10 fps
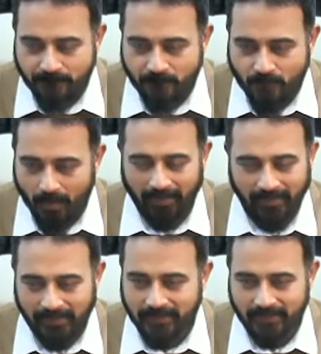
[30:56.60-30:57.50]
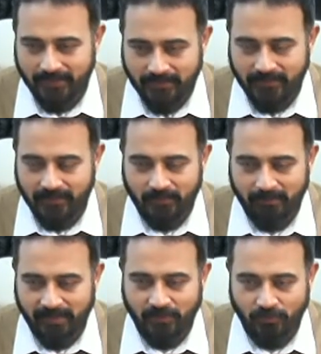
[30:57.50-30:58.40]
right? It just
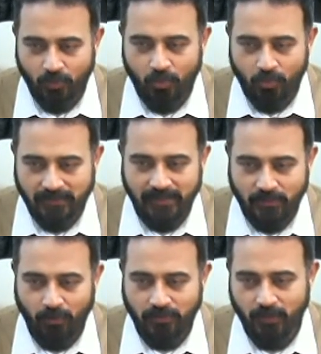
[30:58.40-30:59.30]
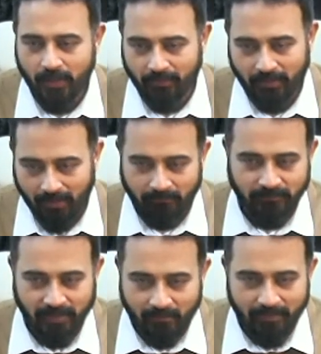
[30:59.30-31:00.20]
makes no sense whatsoever. I mean,
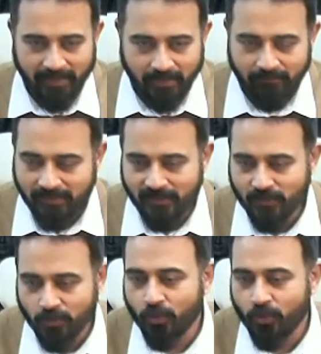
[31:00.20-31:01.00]
there are many investors who don't do